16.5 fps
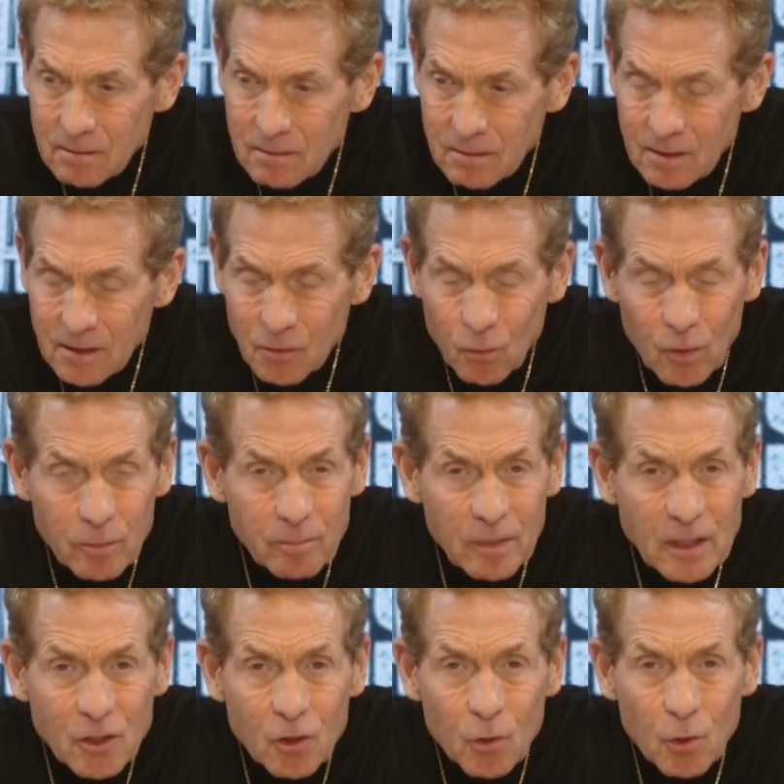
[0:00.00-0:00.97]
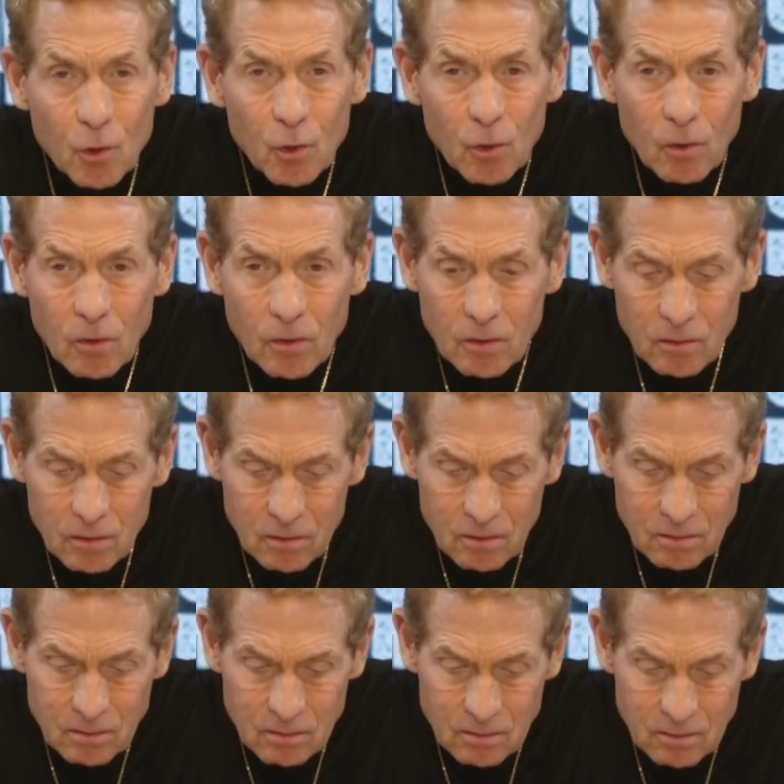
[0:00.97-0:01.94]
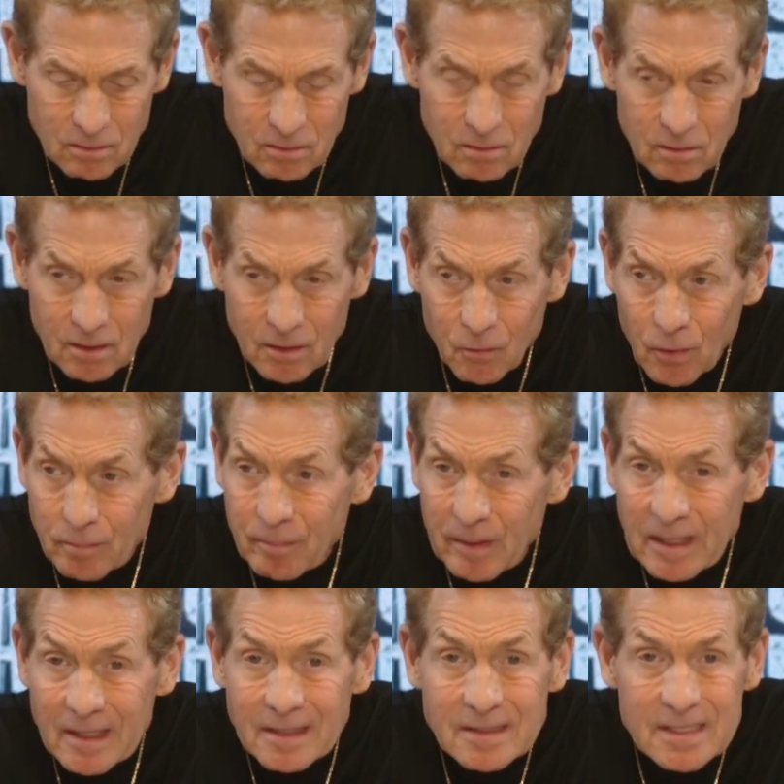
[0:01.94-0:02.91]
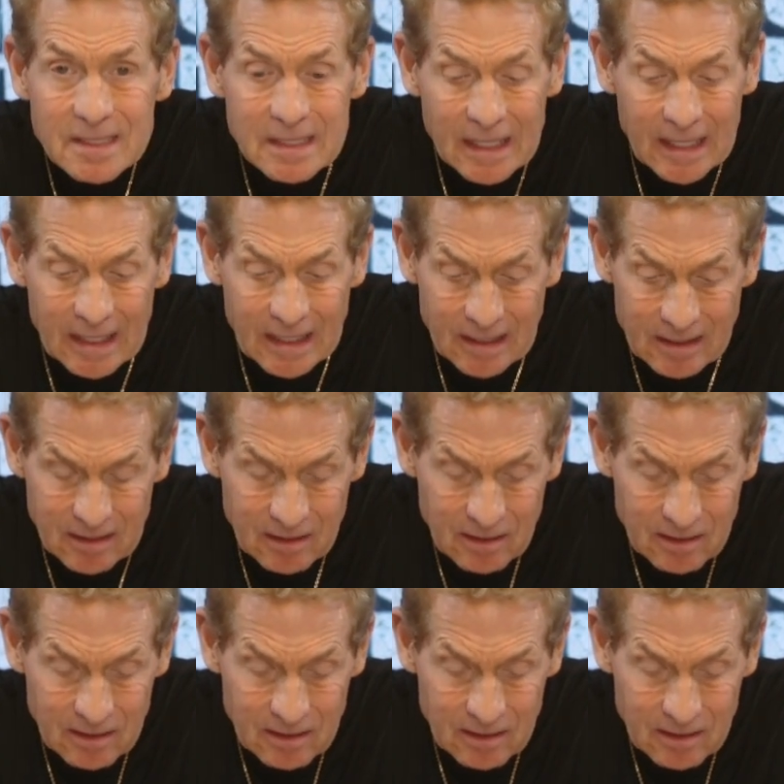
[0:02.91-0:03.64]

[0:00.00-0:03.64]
It would be cruel. It would be insane.